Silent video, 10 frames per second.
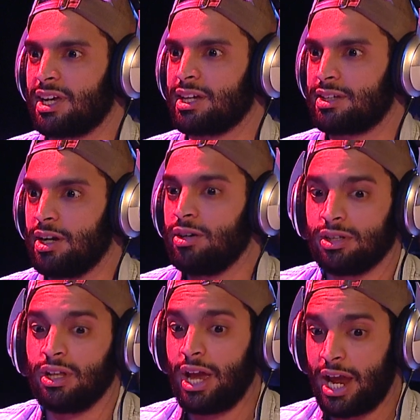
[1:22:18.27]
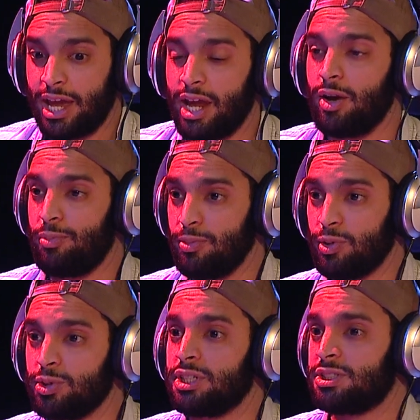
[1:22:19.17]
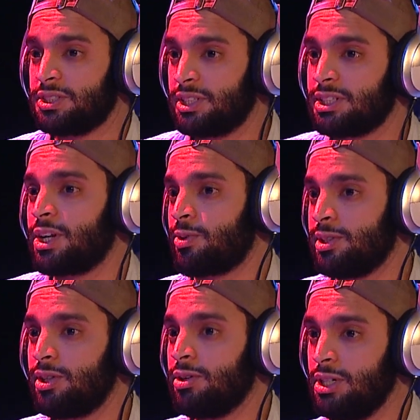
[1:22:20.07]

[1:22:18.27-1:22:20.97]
Like, yo, here are people who's interested in taekwondo.